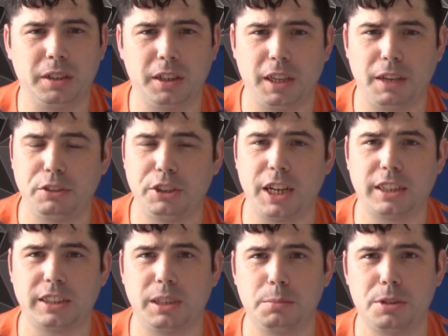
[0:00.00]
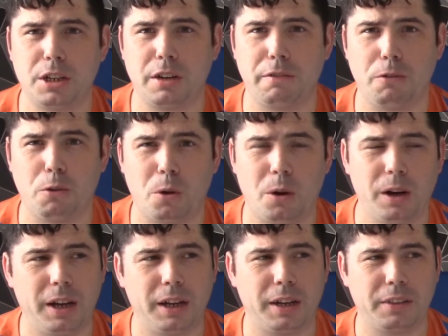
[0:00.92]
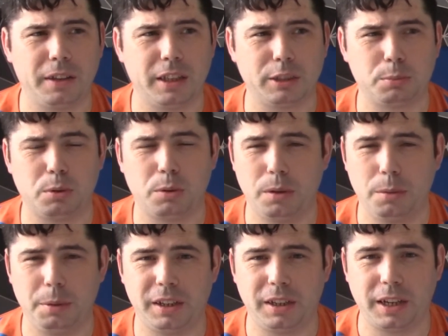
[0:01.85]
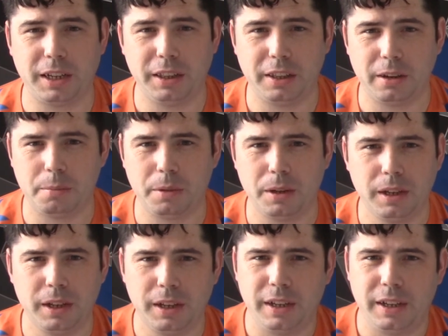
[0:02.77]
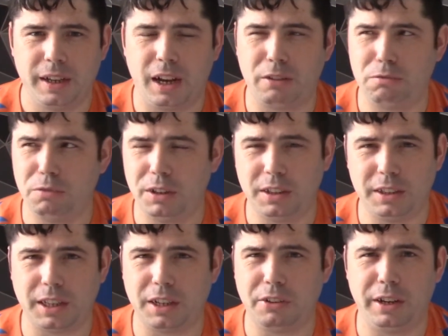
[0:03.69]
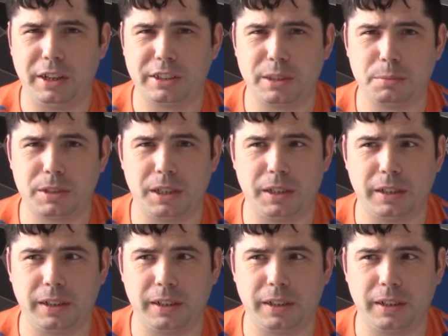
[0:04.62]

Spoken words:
I gave Jack Simpson a 4, and I think that's probably been kind to him. I really didn't rate Simpson.